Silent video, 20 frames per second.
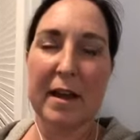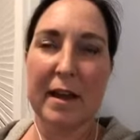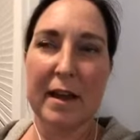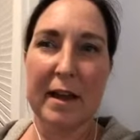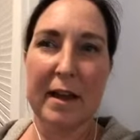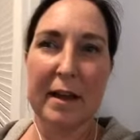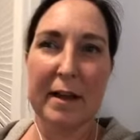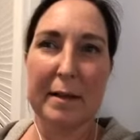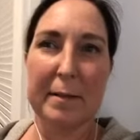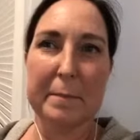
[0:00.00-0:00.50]

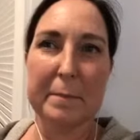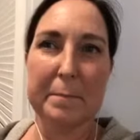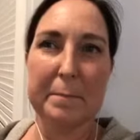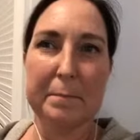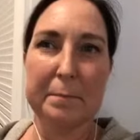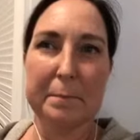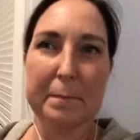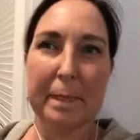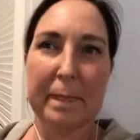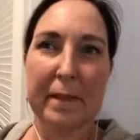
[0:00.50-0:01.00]

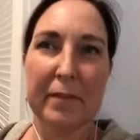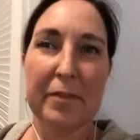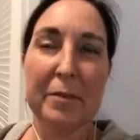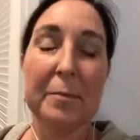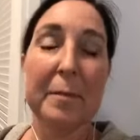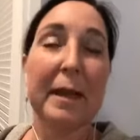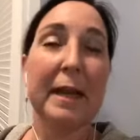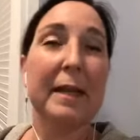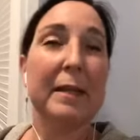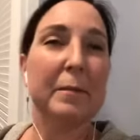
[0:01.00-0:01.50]
the
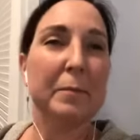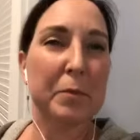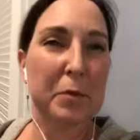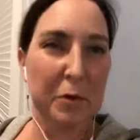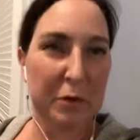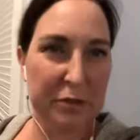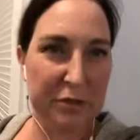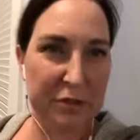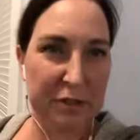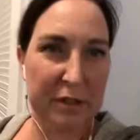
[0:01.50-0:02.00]
main
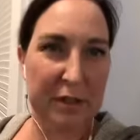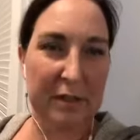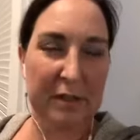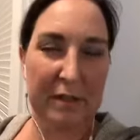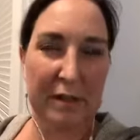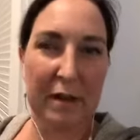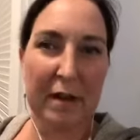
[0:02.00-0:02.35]
portion